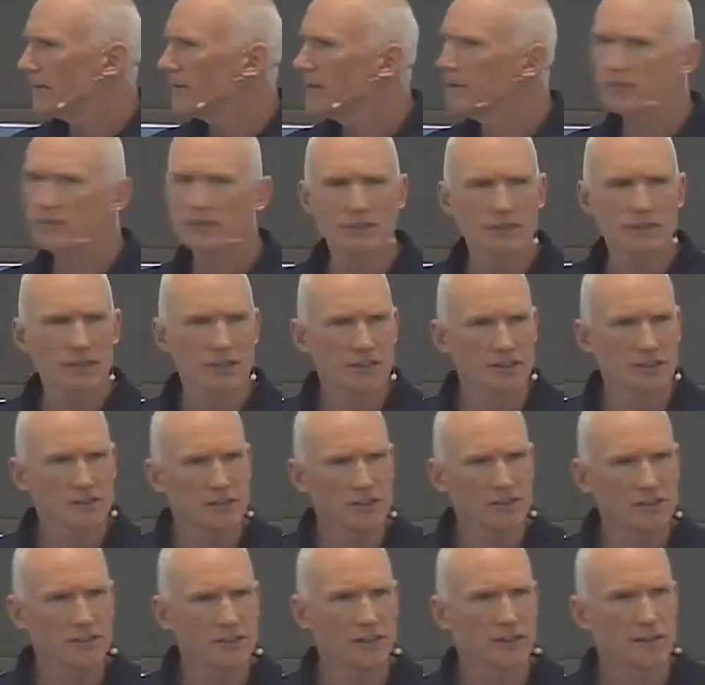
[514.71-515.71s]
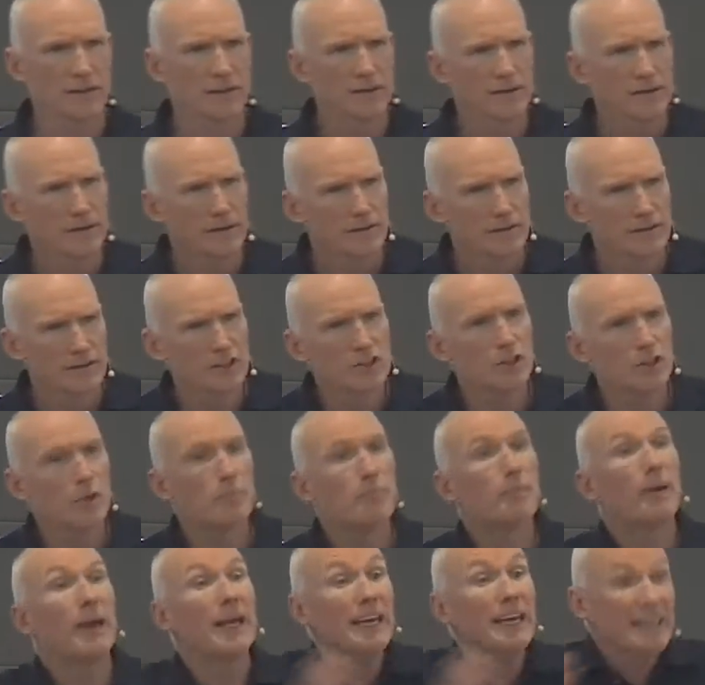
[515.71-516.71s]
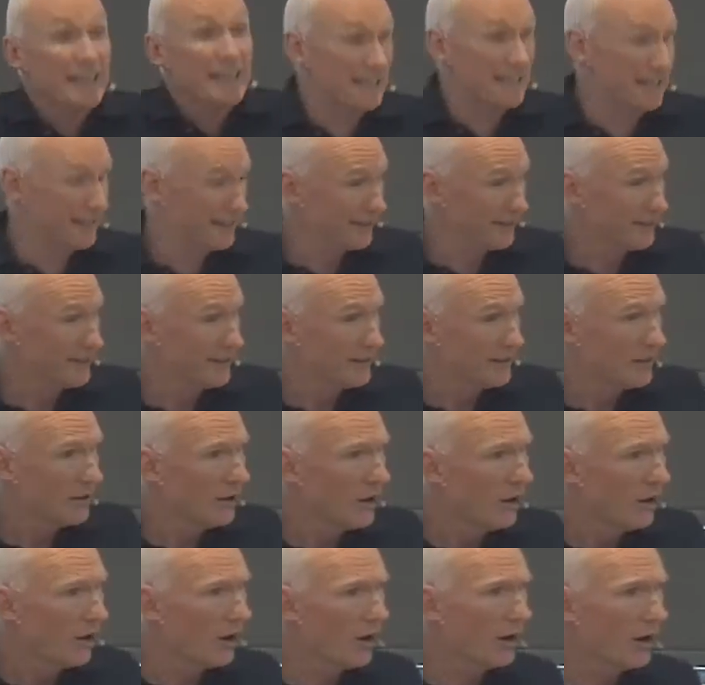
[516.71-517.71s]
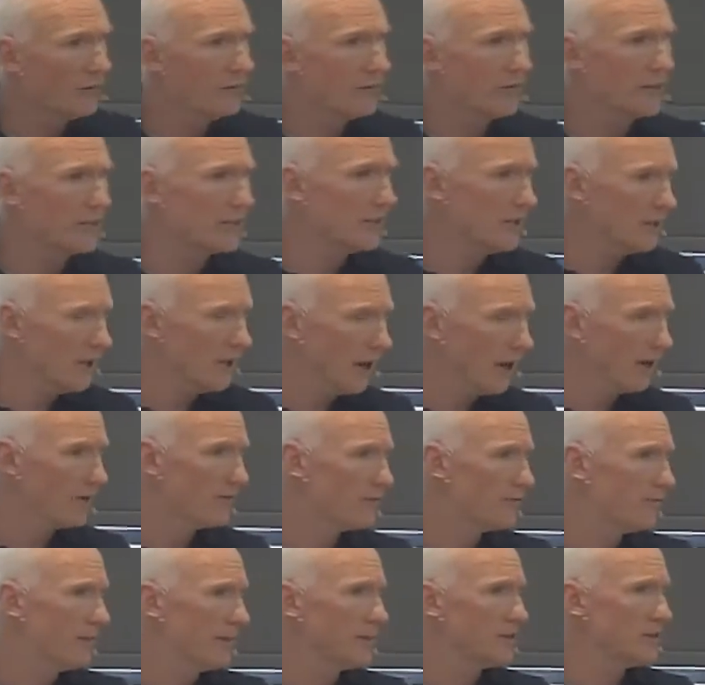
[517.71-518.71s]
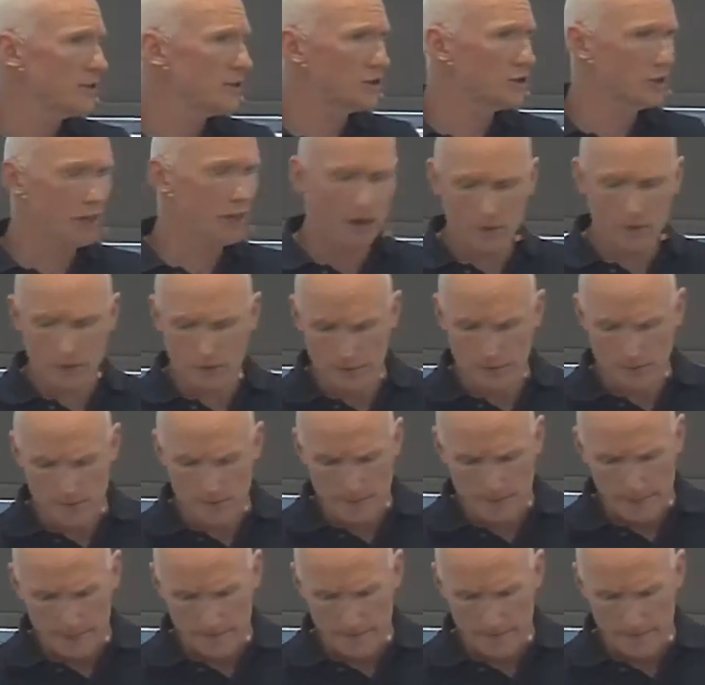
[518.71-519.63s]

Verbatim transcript: This is a, this is a, this is a peak of this love being shown.